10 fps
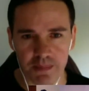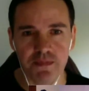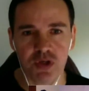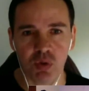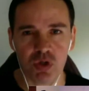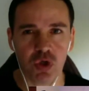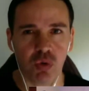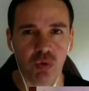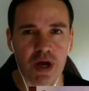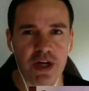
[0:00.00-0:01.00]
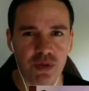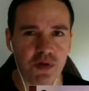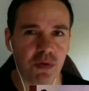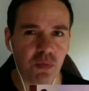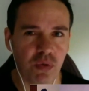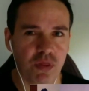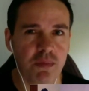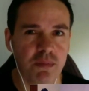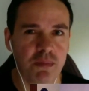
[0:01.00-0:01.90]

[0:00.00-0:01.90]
So what's your arrangement with them?